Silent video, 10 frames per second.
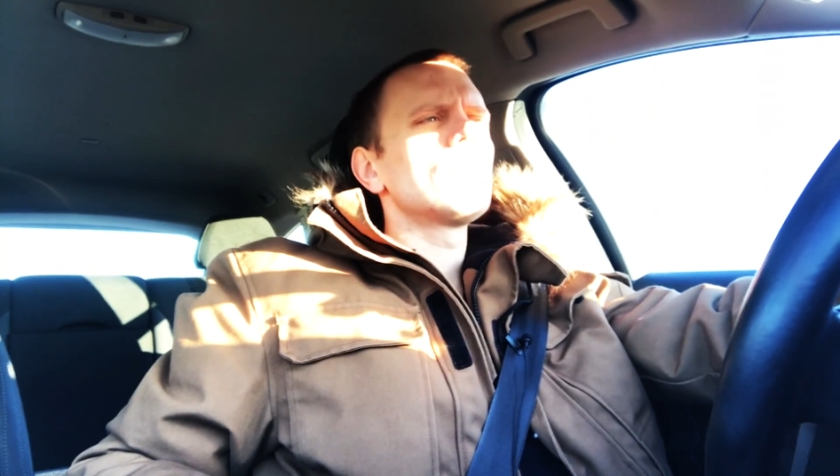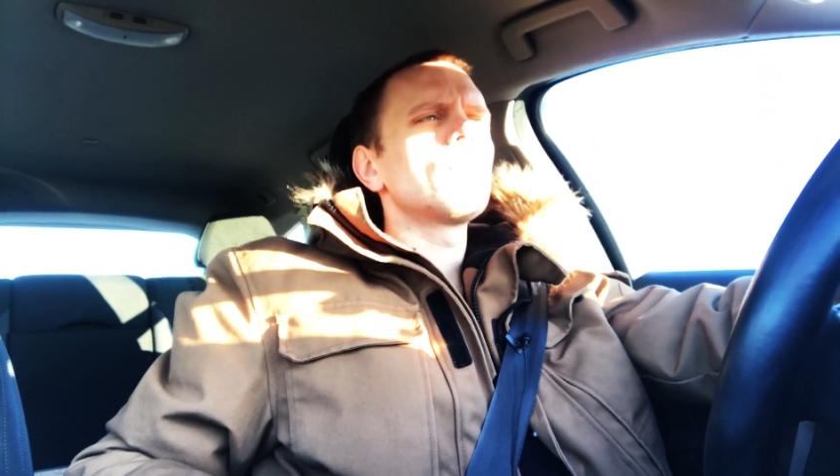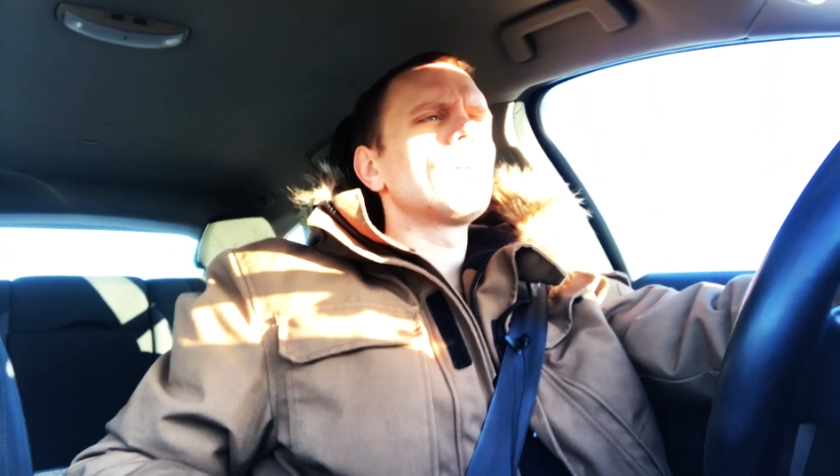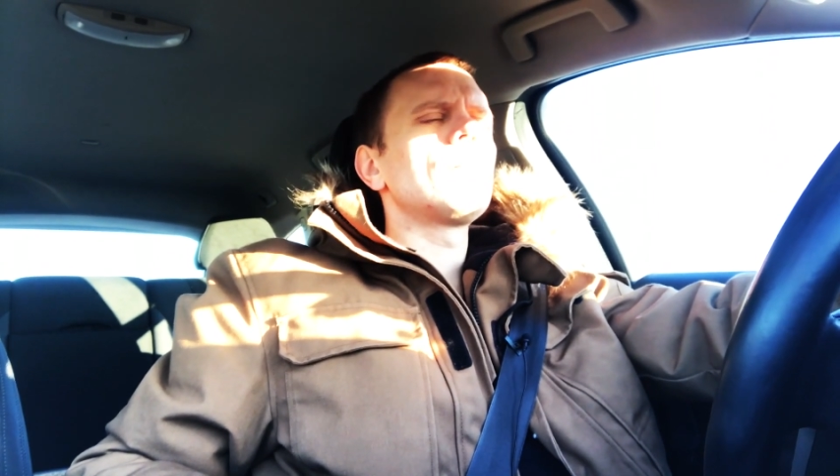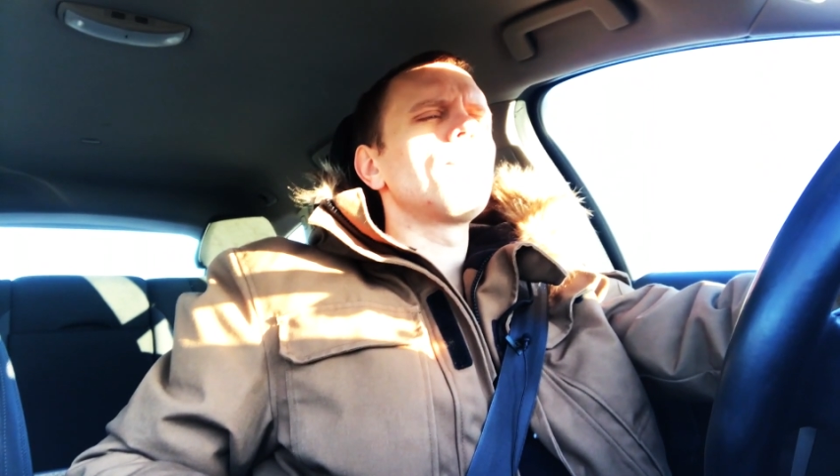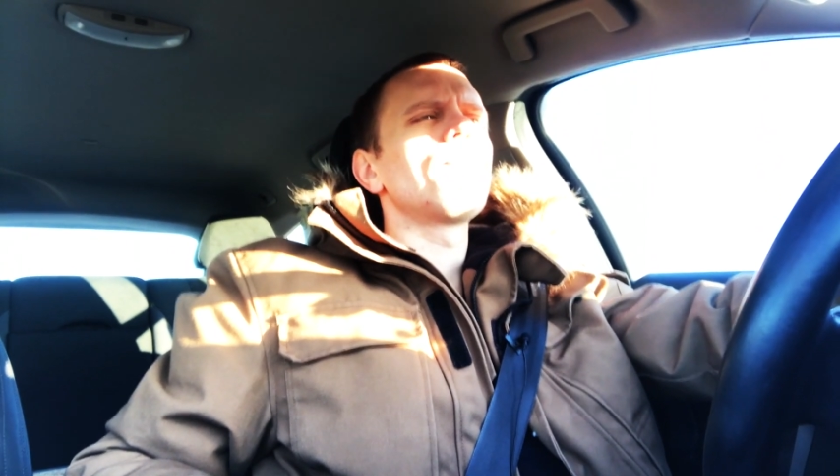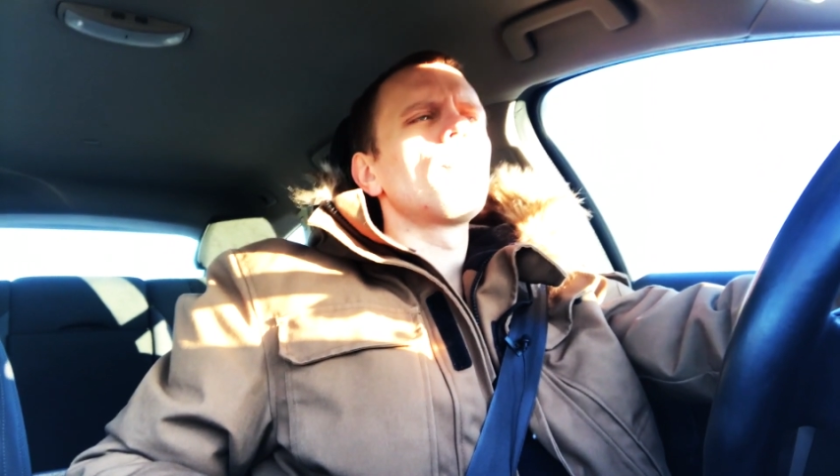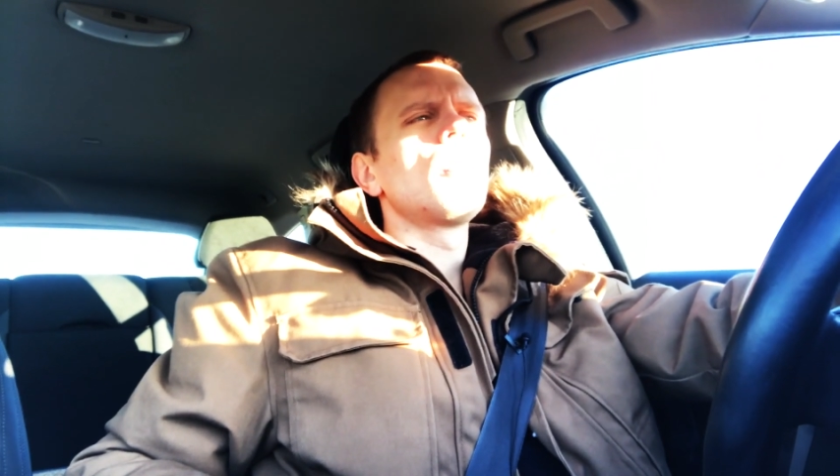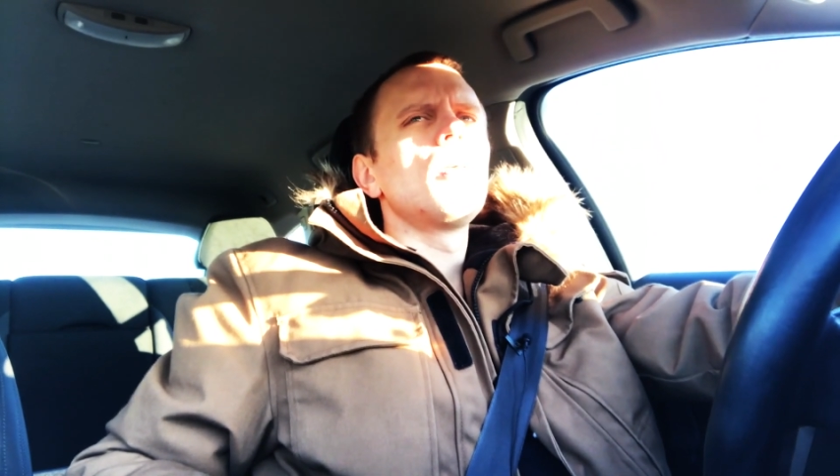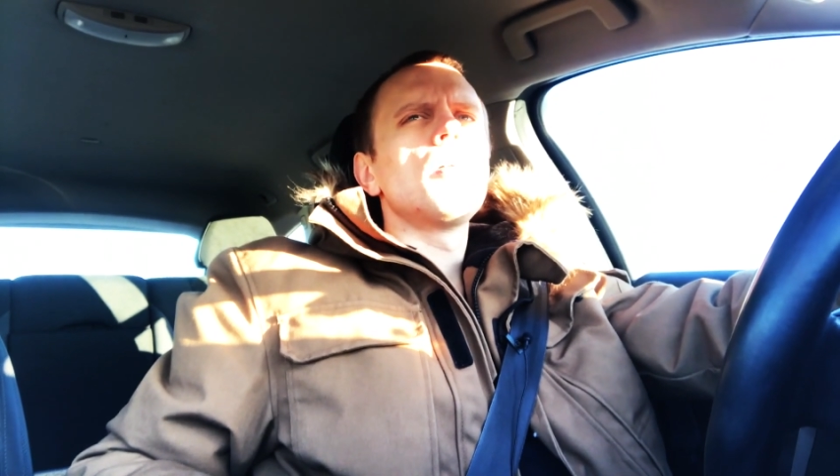well,
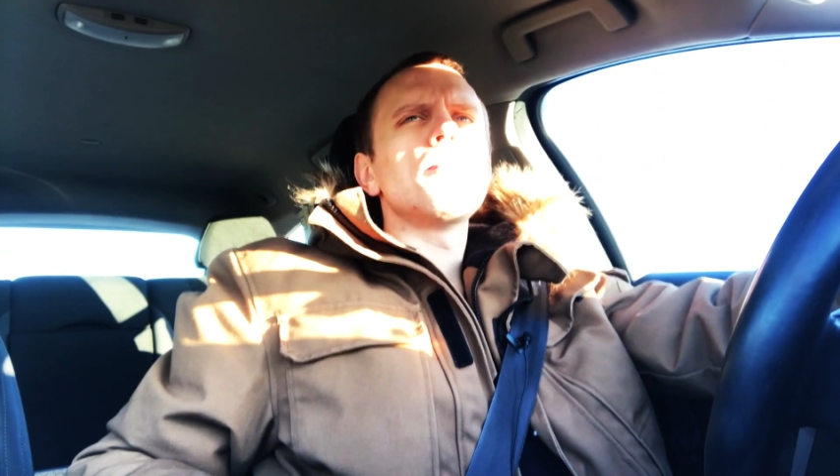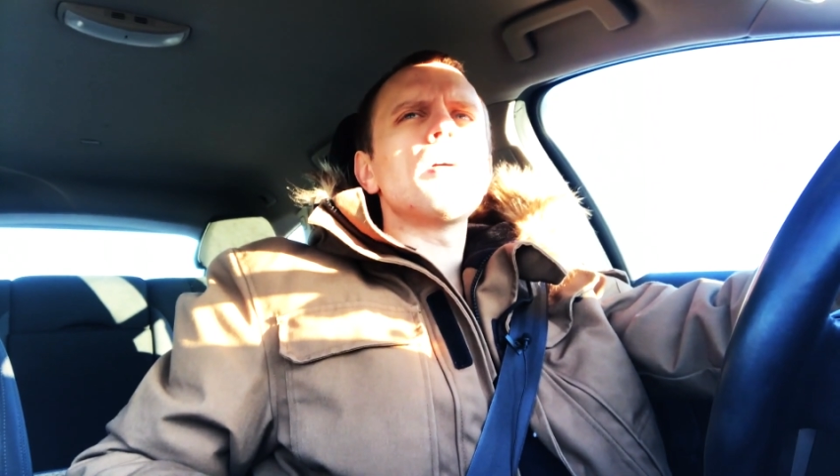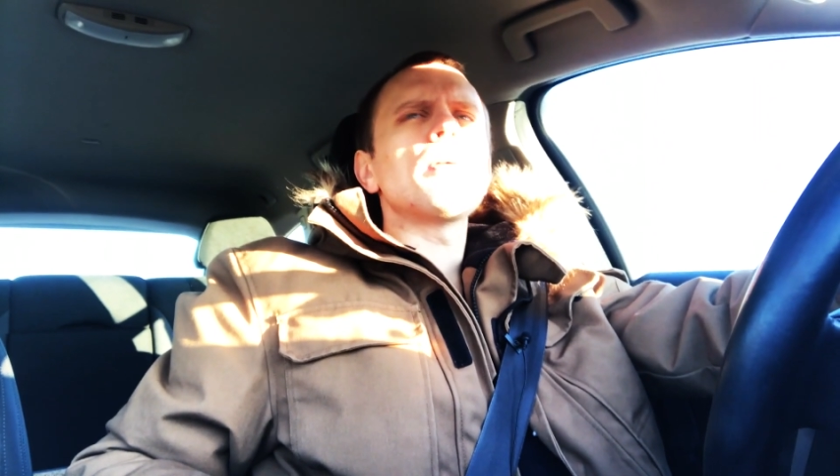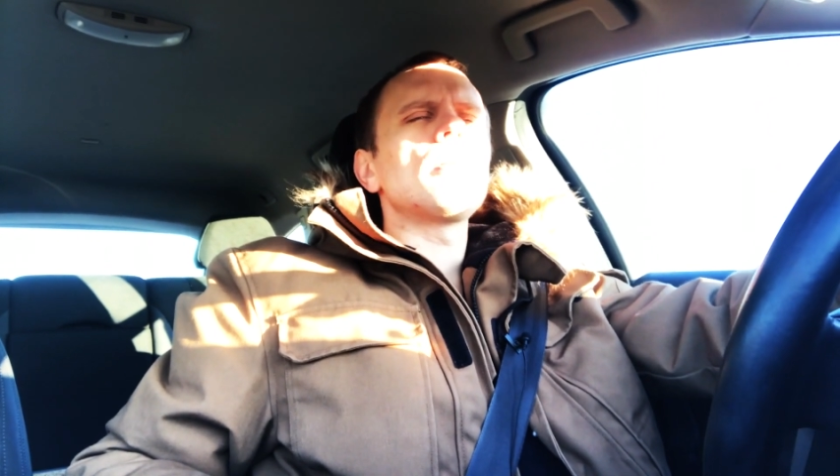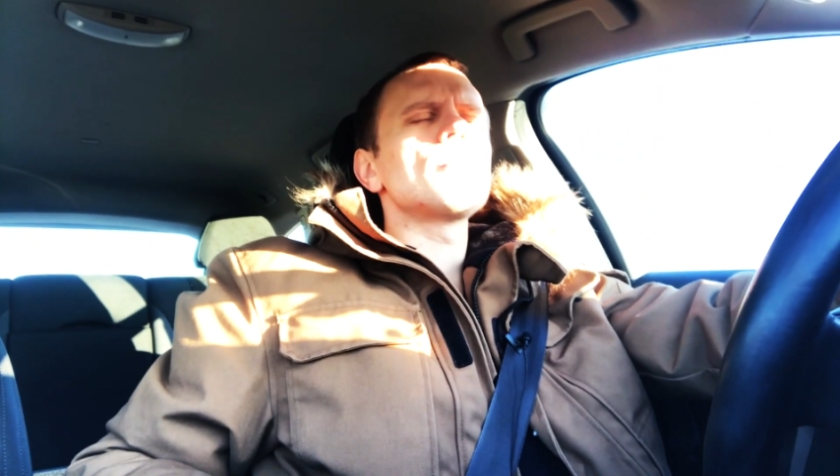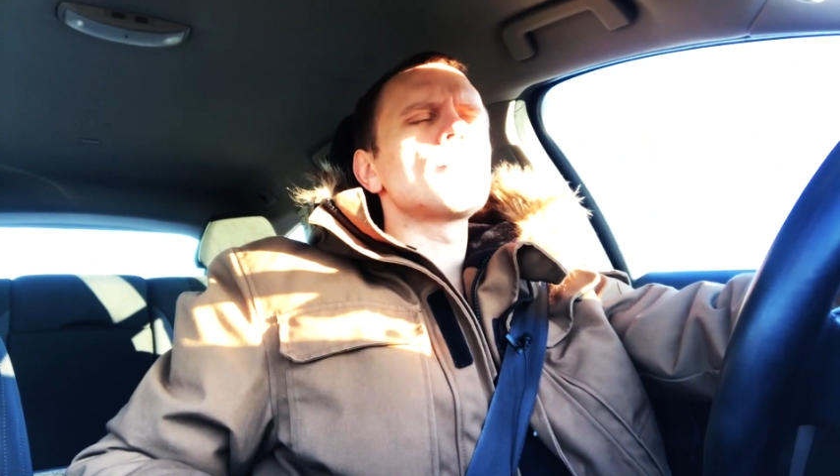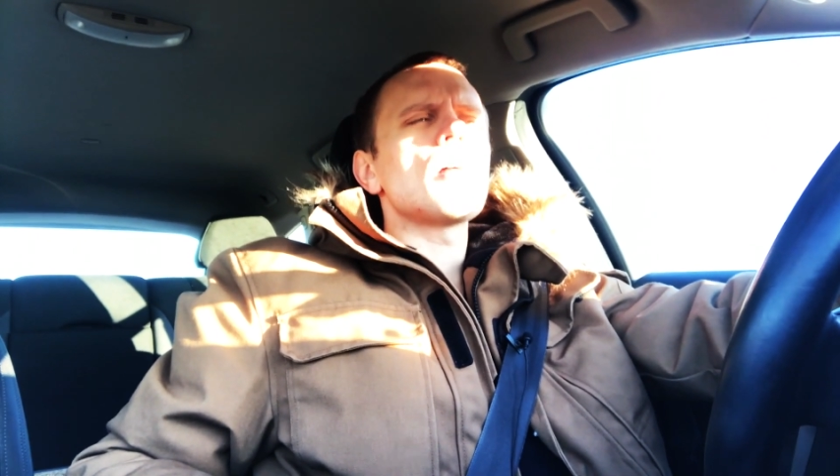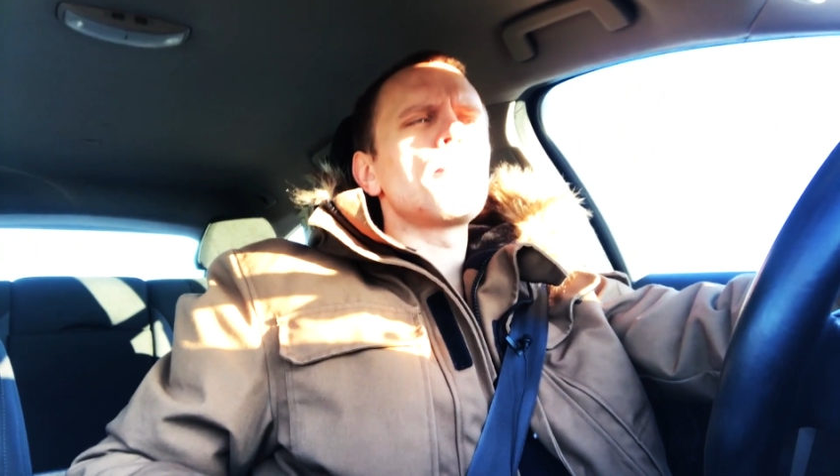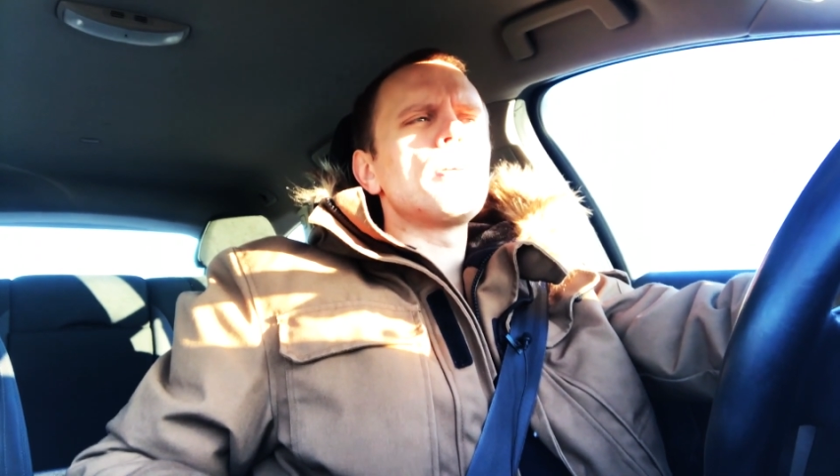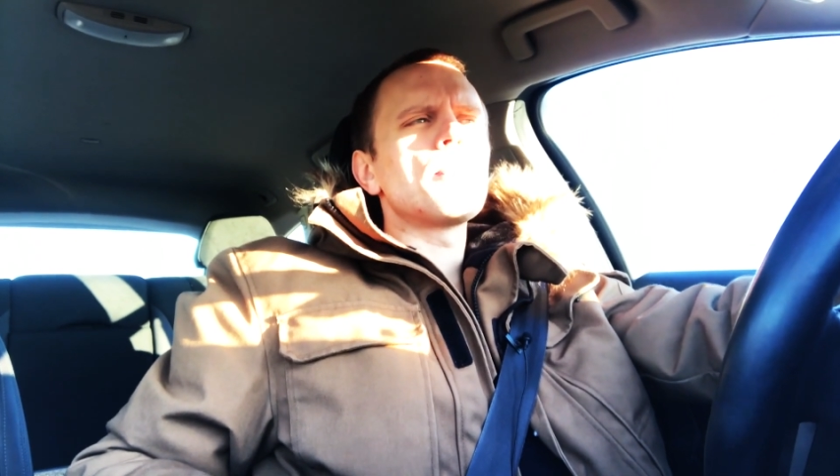maybe I didn't
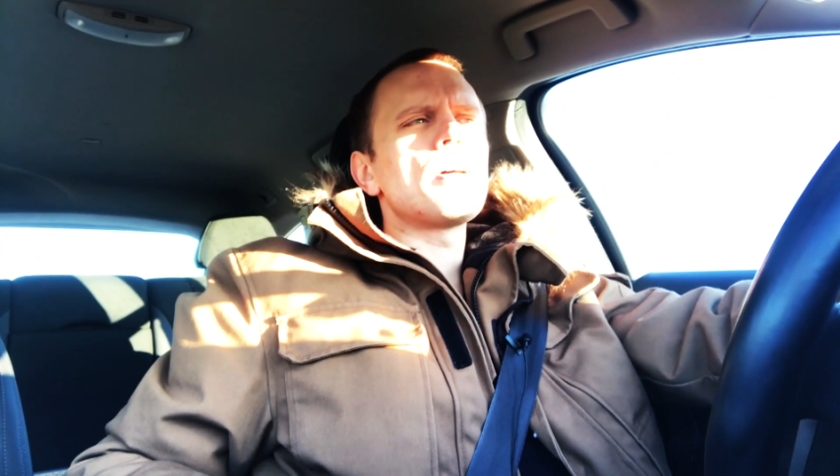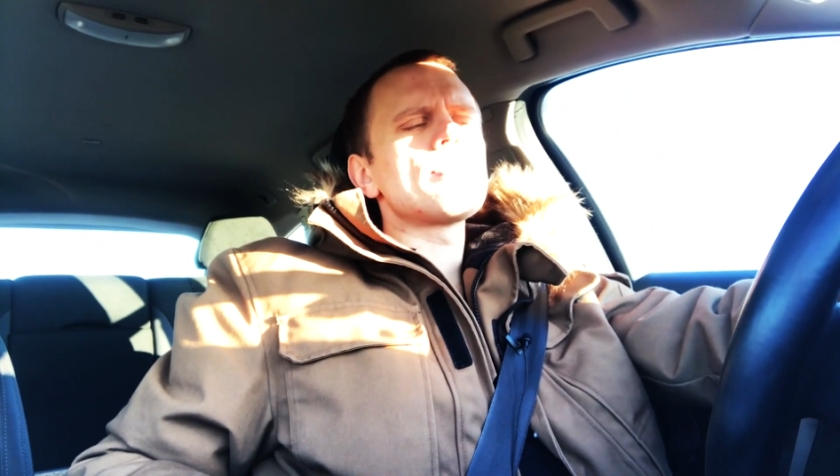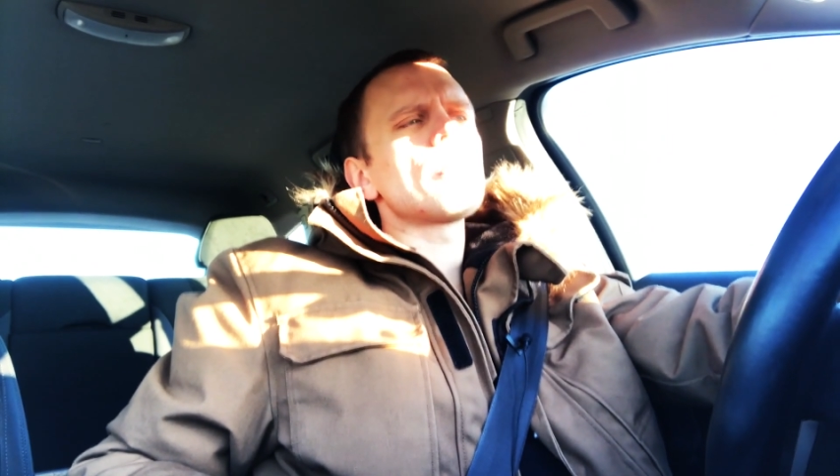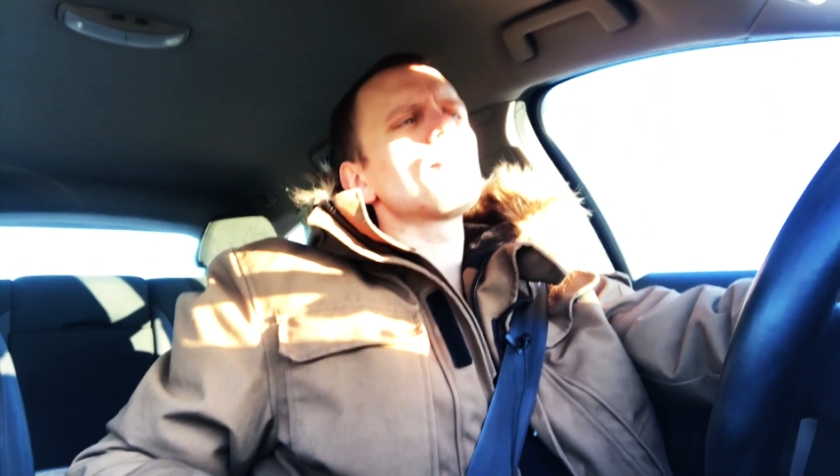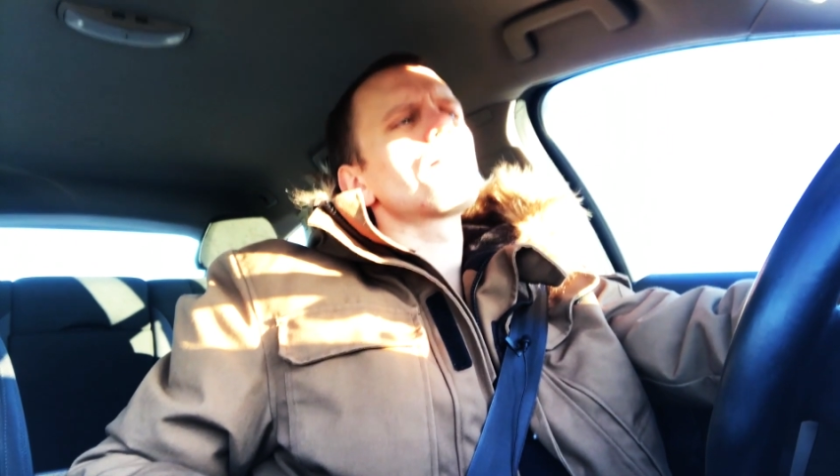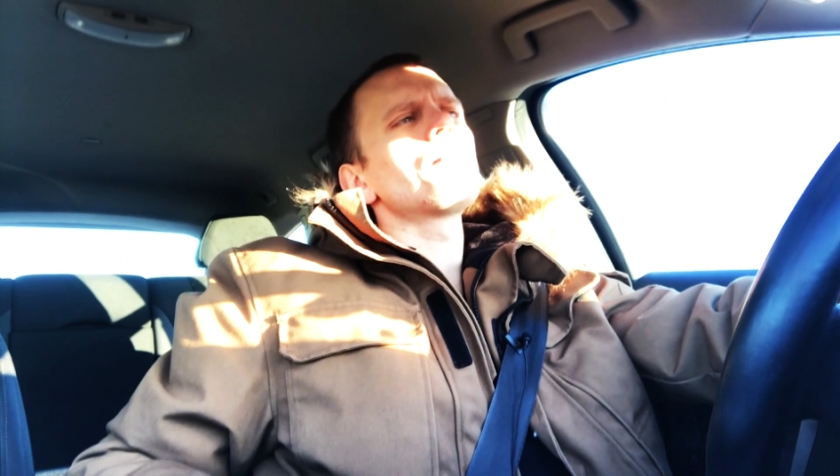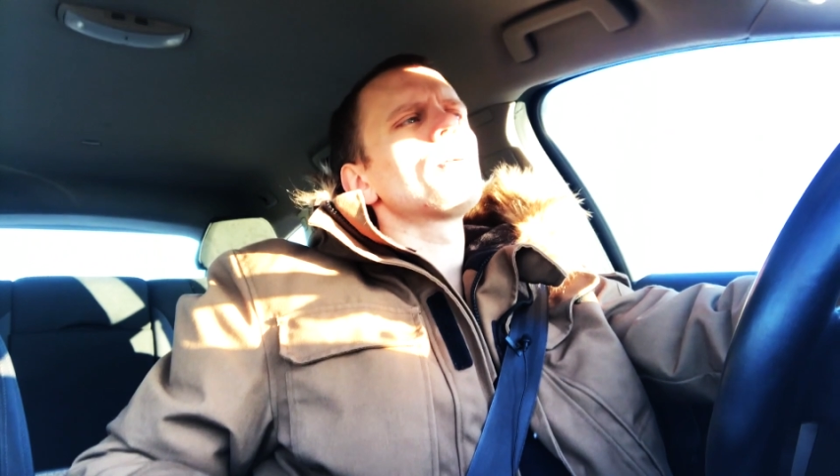stop being myself,